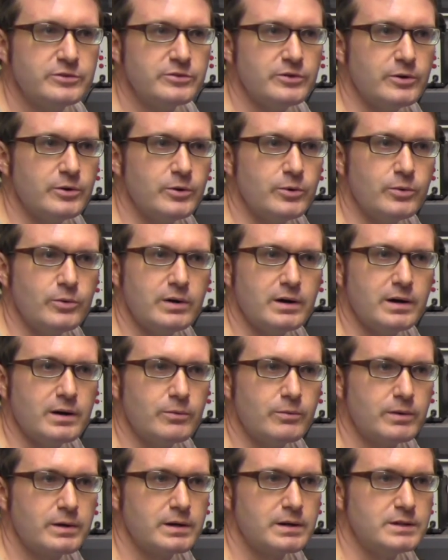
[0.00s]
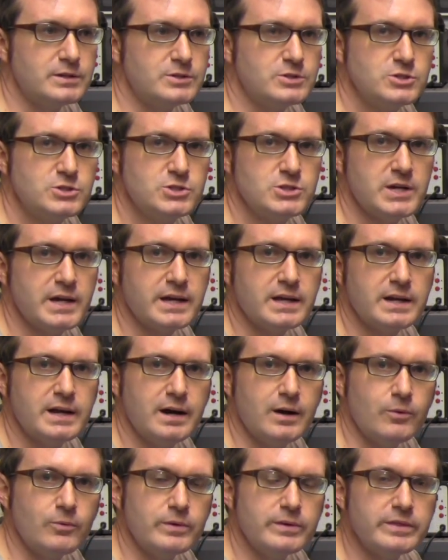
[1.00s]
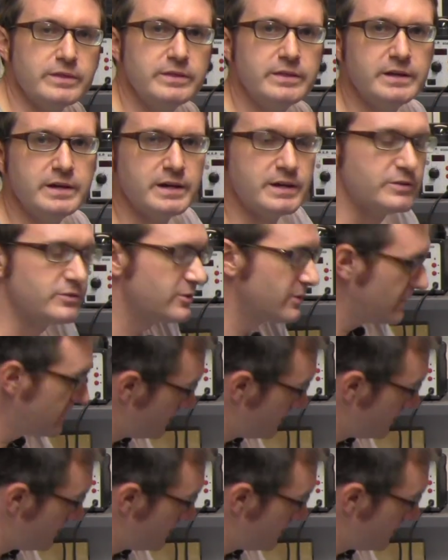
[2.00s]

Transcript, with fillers: So uh, we're gonna check it out with this.